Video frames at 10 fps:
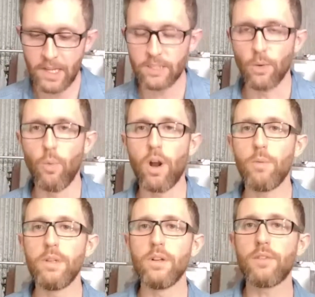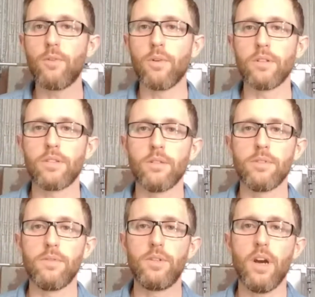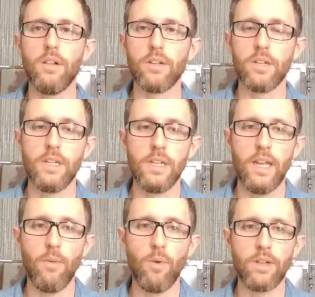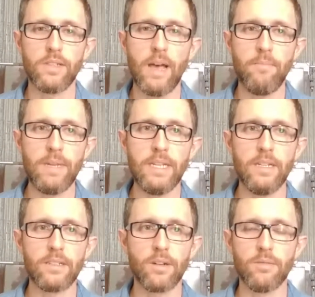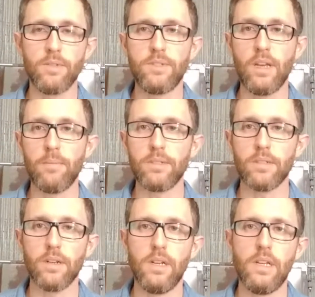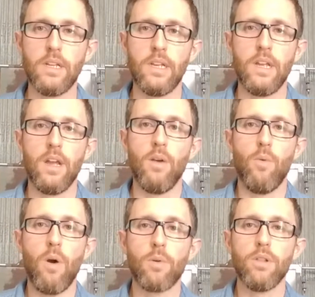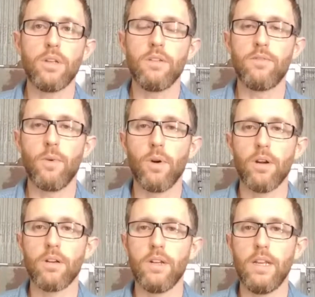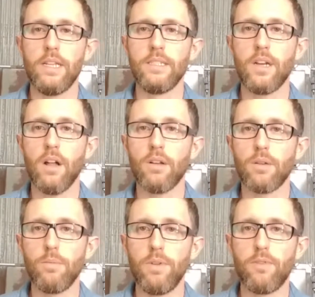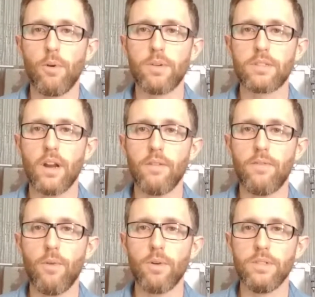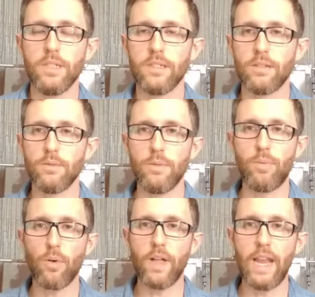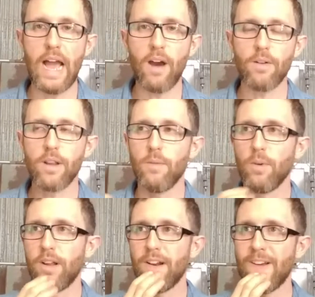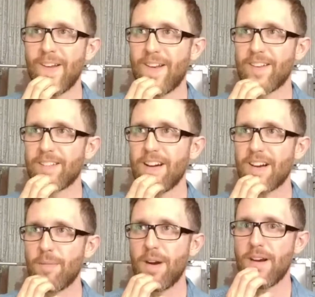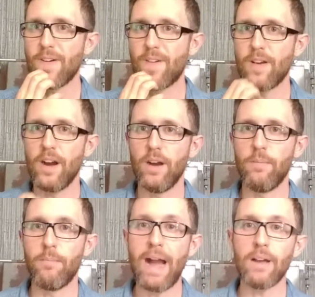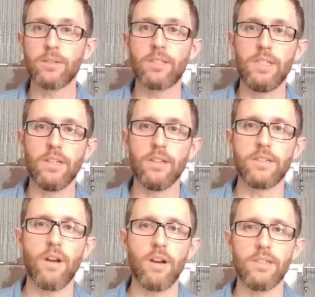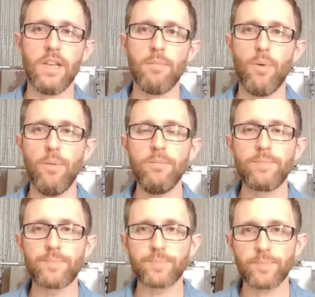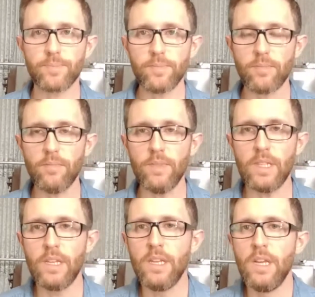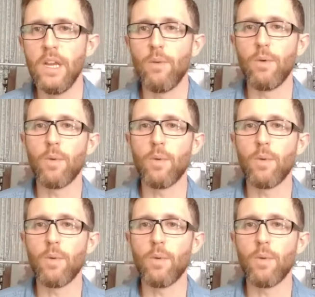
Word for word: So what do we look for in terms of color and what does that mean in terms of temperature? What we're looking for in color before we start forging, as soon as we pull that out, and we're going to talk about uh, mild steel as our example, we